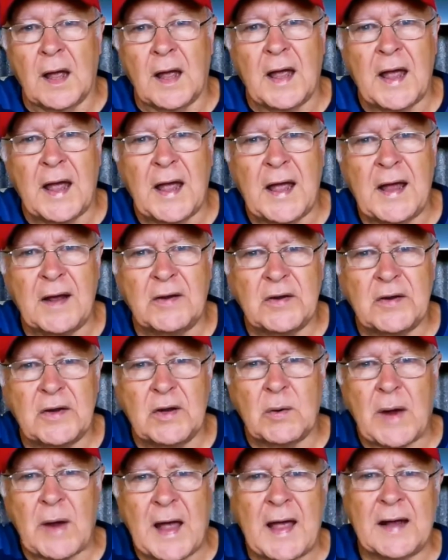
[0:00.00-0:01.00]
How do
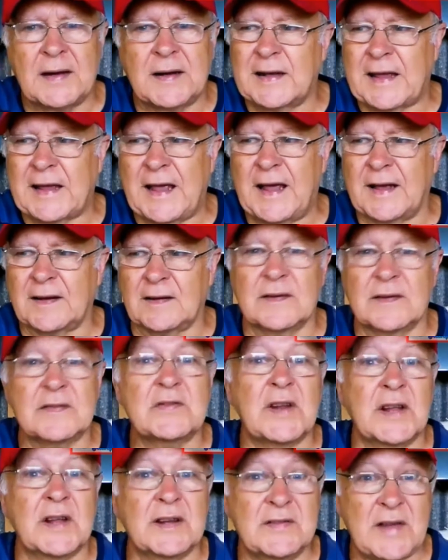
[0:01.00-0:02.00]
you add
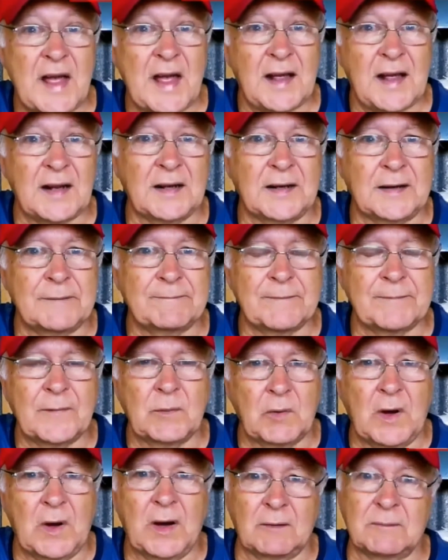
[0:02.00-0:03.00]
catalyst exactly?
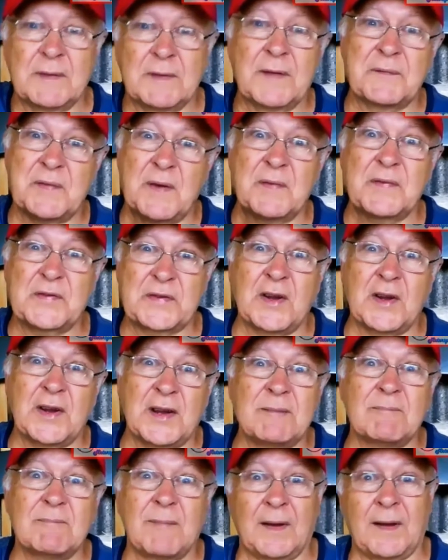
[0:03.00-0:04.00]
Well, if you've
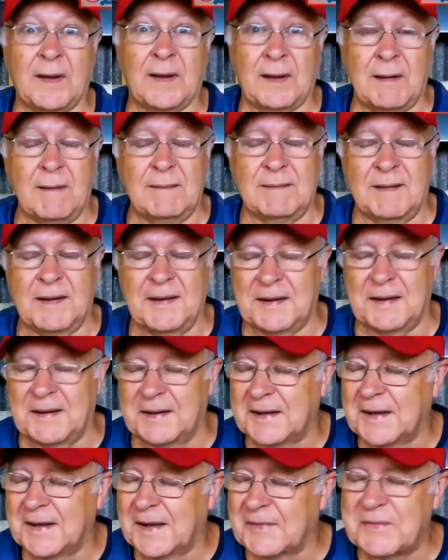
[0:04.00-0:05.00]
seen me
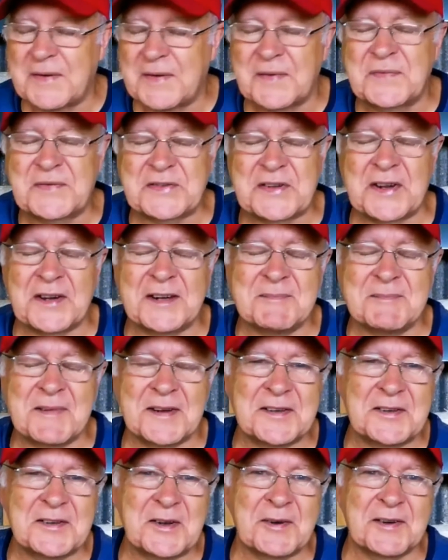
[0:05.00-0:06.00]

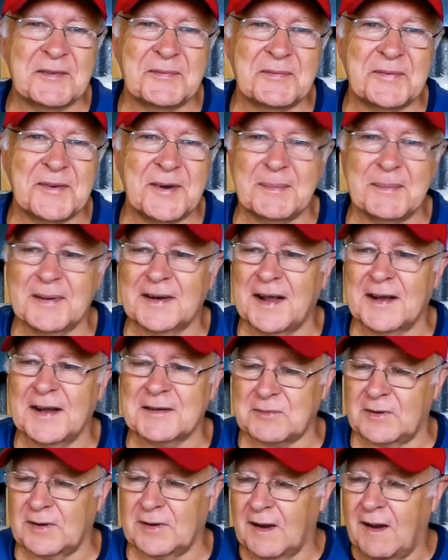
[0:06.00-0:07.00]
doing fiberglass
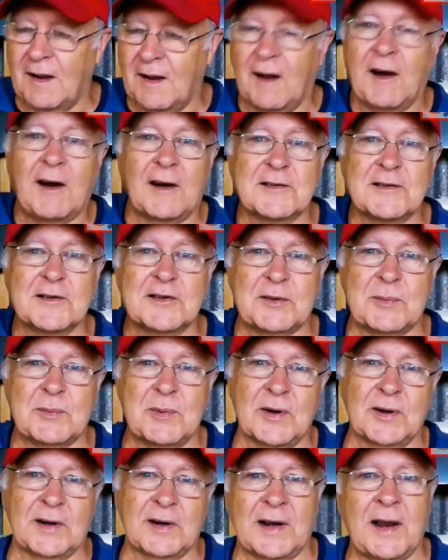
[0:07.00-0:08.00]
work, I just
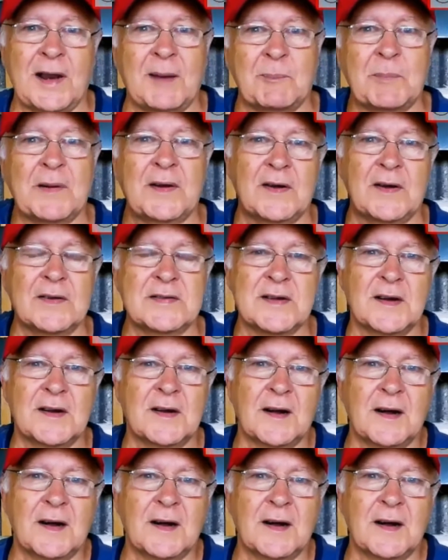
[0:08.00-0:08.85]
squirt it in because